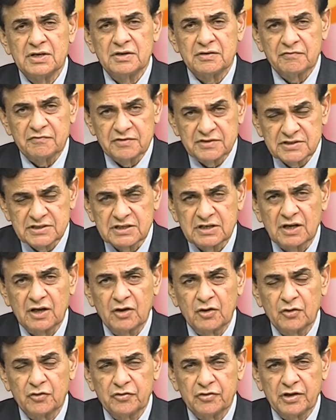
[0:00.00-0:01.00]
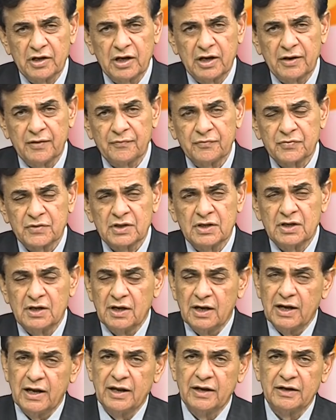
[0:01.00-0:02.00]
visit Ayodhya
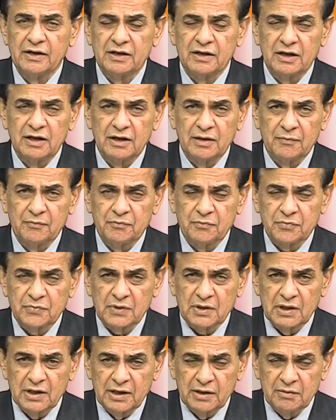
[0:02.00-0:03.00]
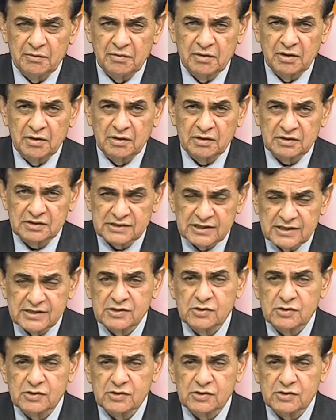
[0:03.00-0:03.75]
and tell